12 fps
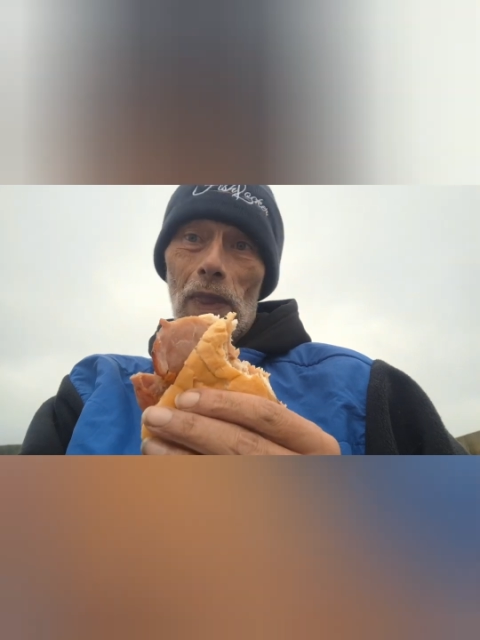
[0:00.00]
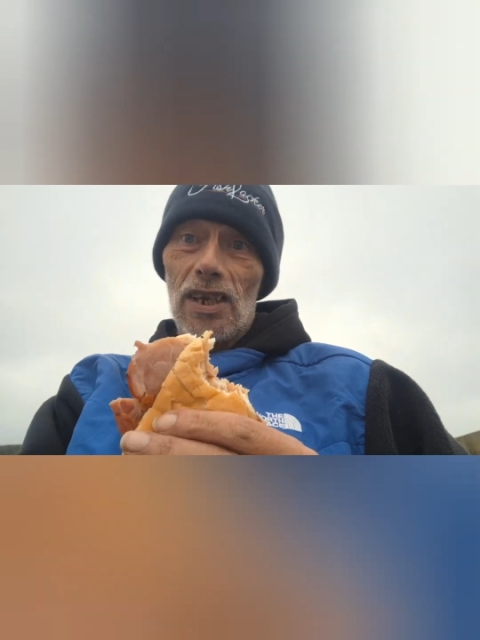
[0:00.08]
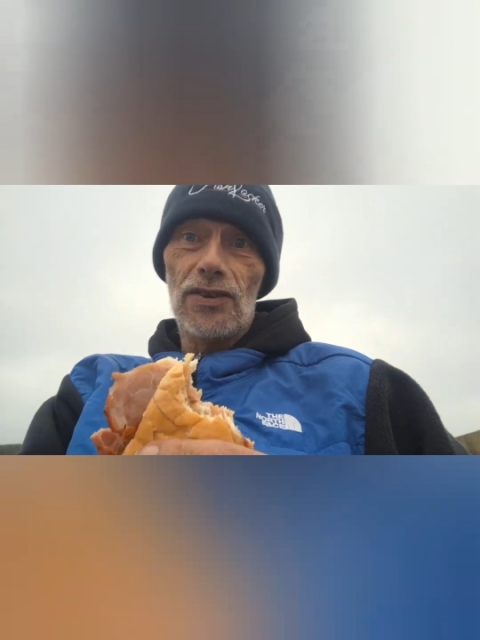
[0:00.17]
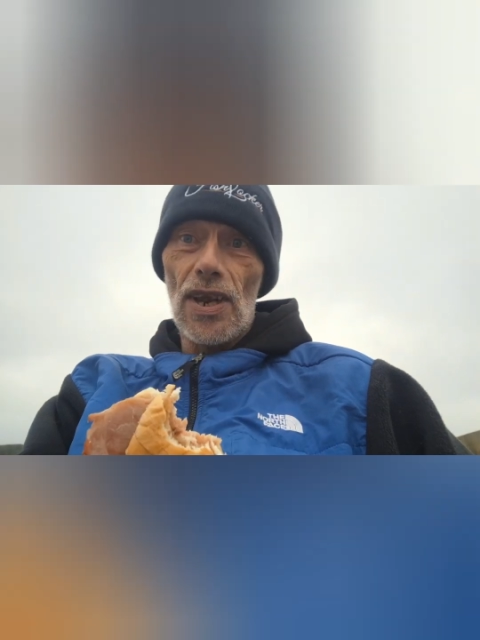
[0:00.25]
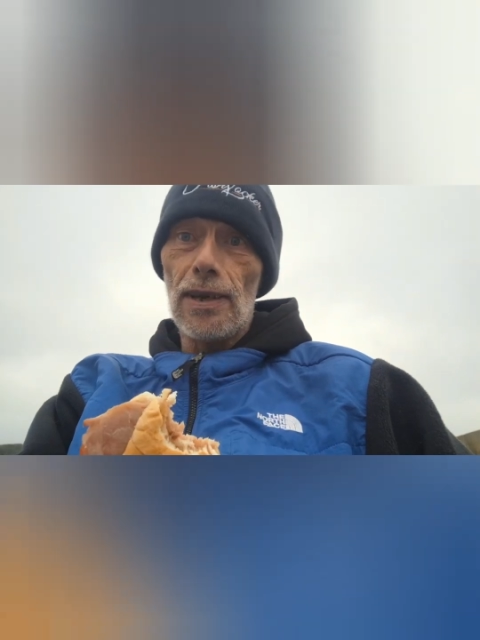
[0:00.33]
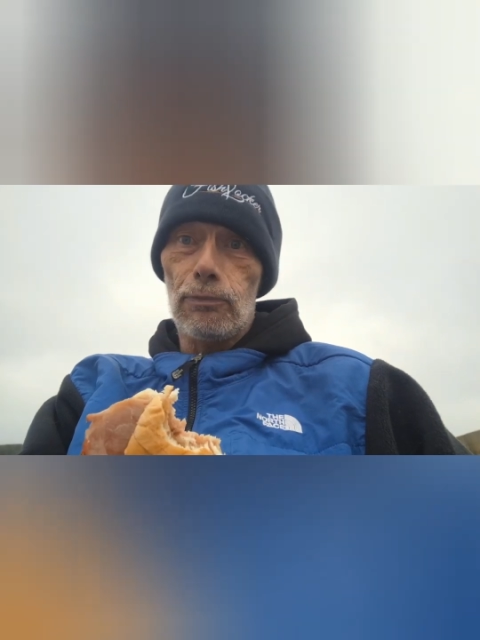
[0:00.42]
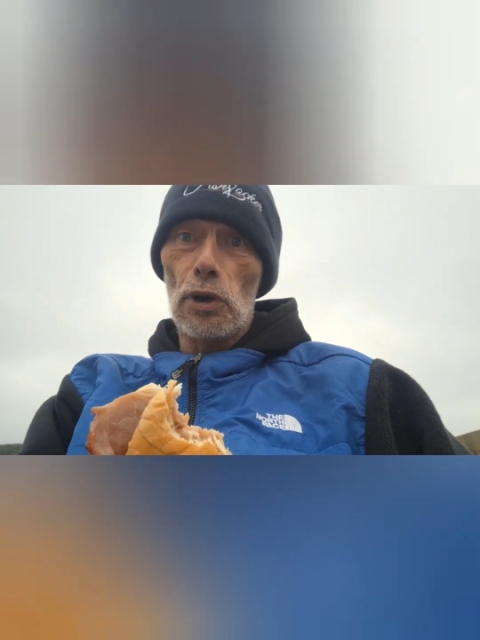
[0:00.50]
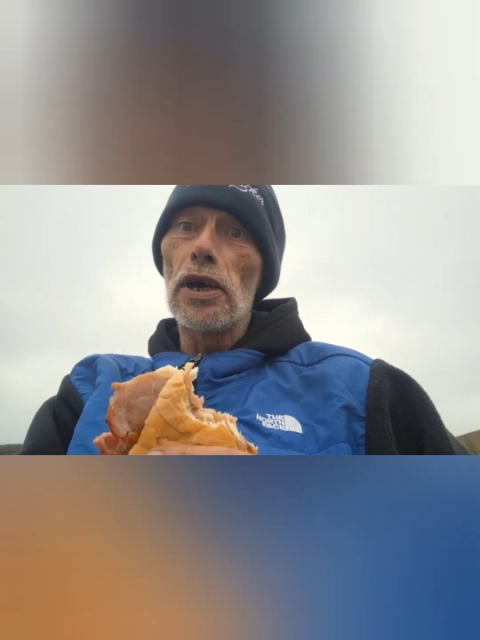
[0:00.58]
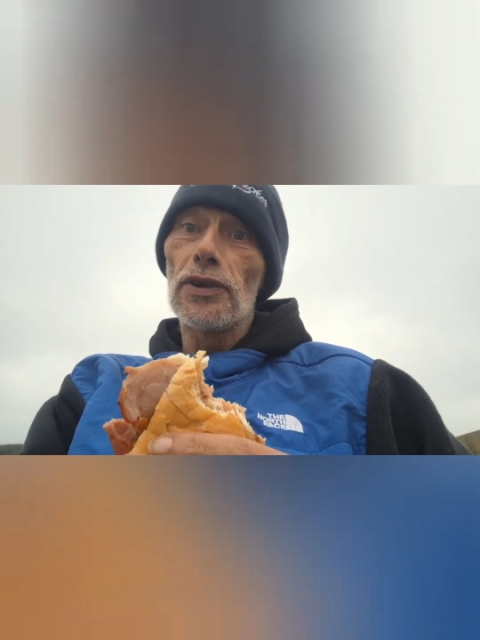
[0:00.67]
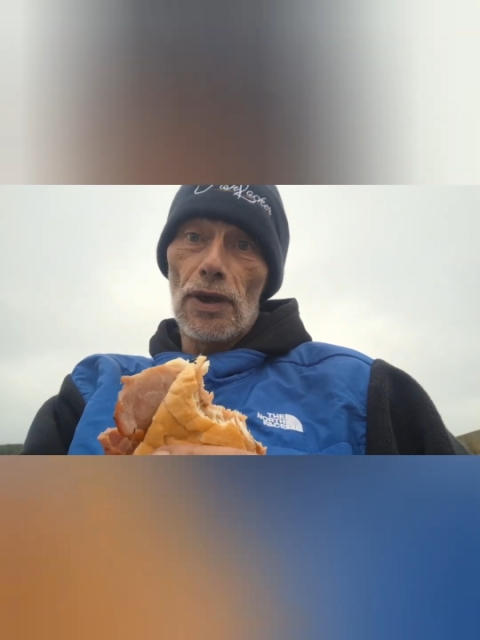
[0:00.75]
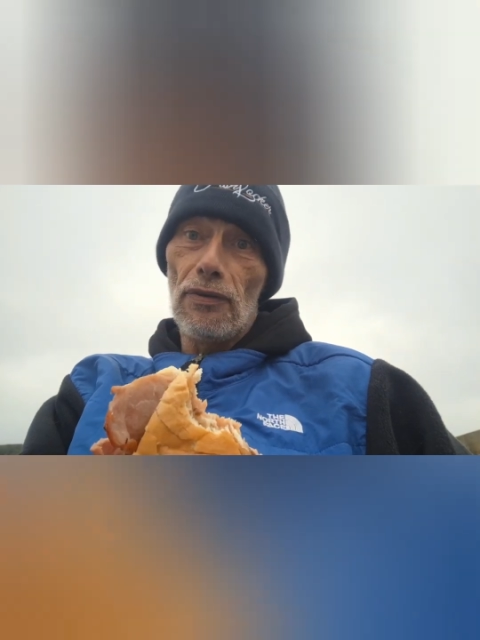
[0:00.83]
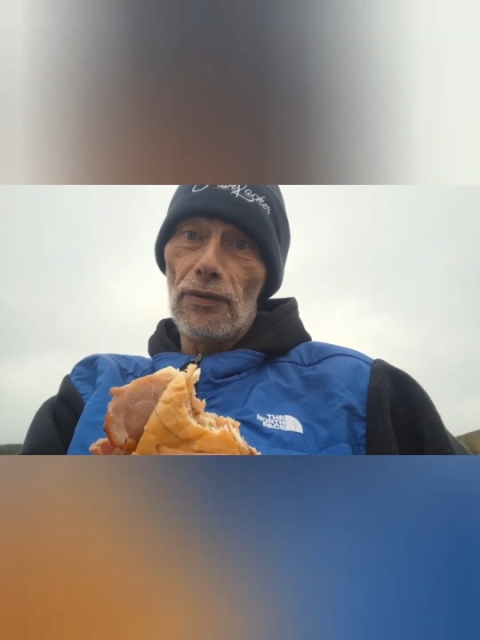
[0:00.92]
Same
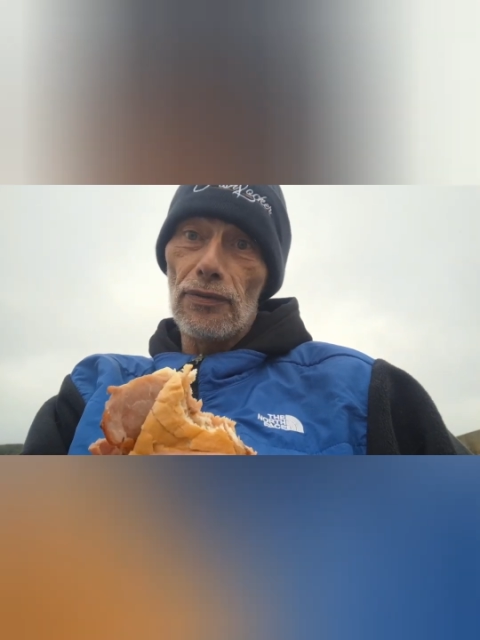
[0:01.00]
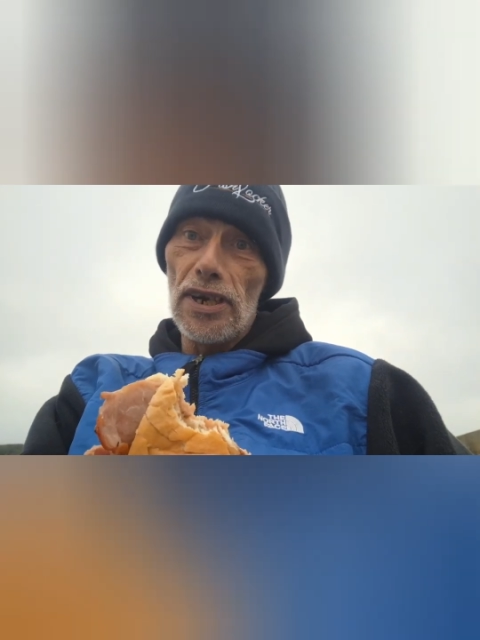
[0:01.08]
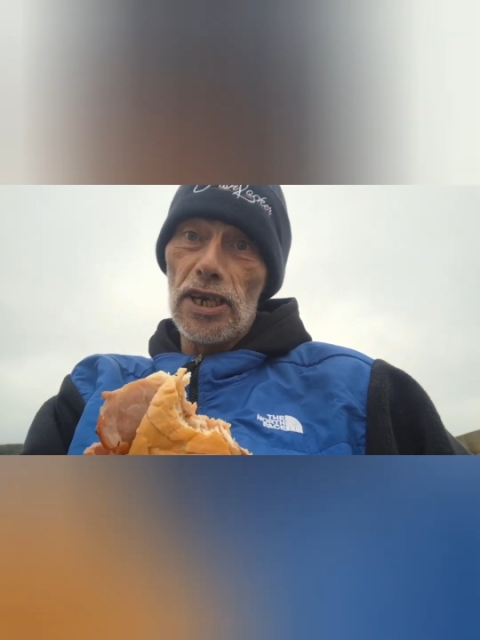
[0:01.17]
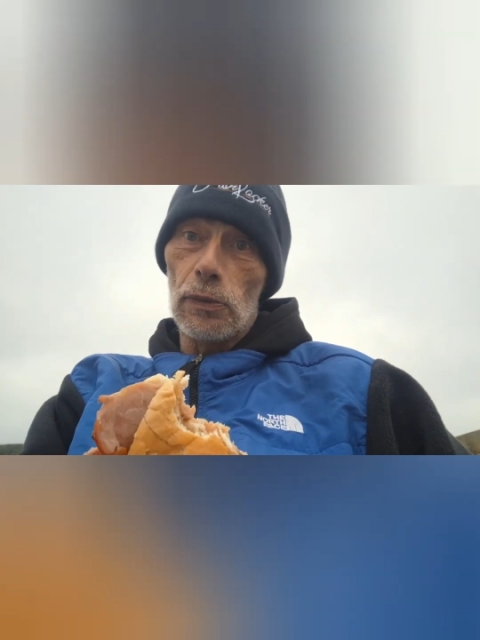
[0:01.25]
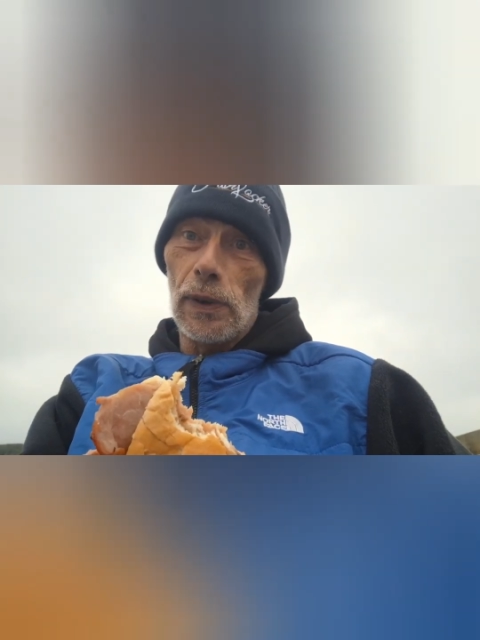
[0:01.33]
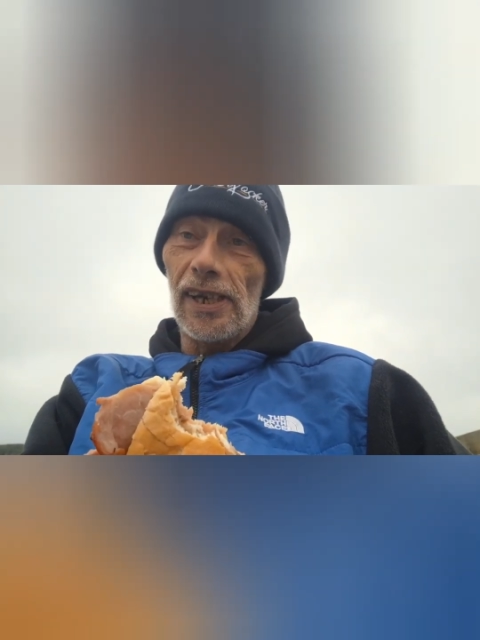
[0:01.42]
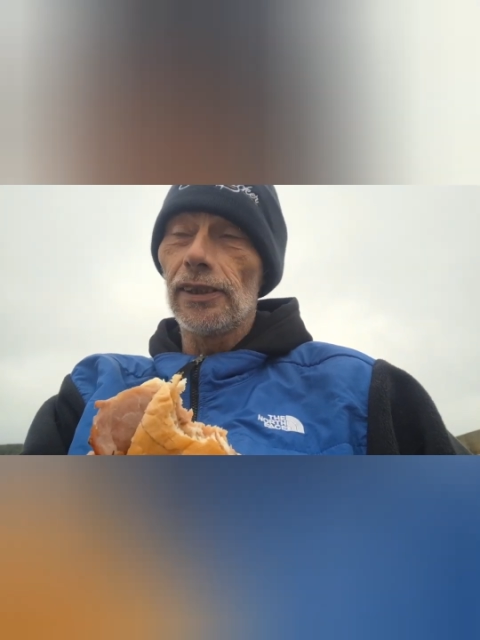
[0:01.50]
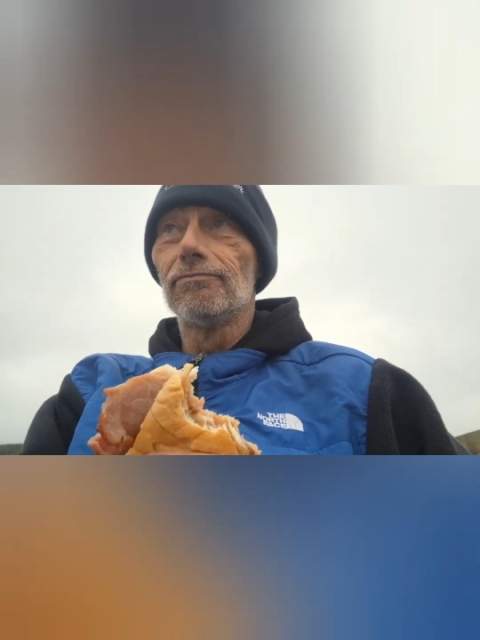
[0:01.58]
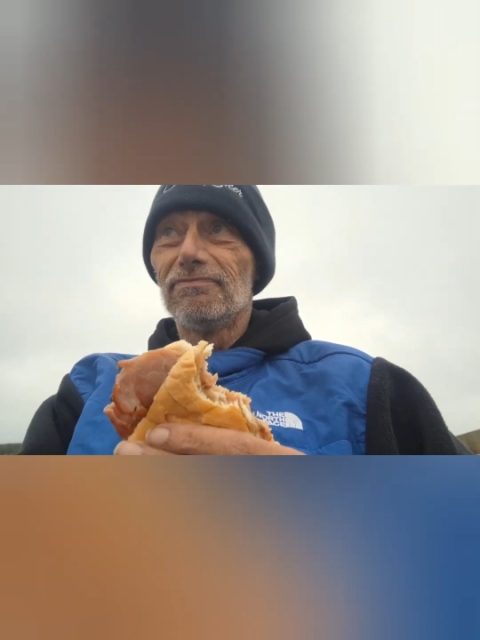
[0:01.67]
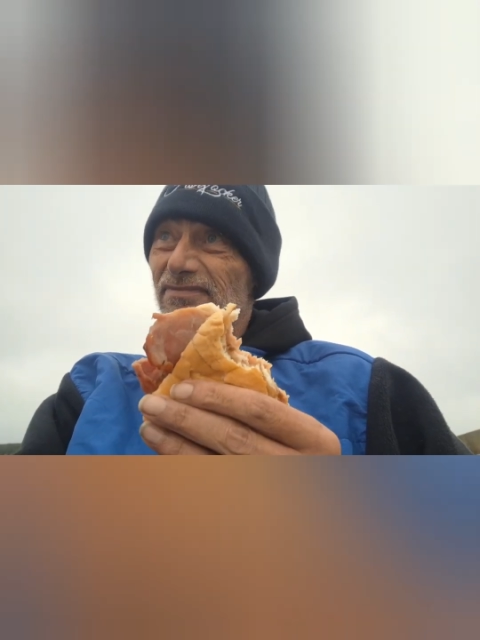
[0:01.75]
price, £3.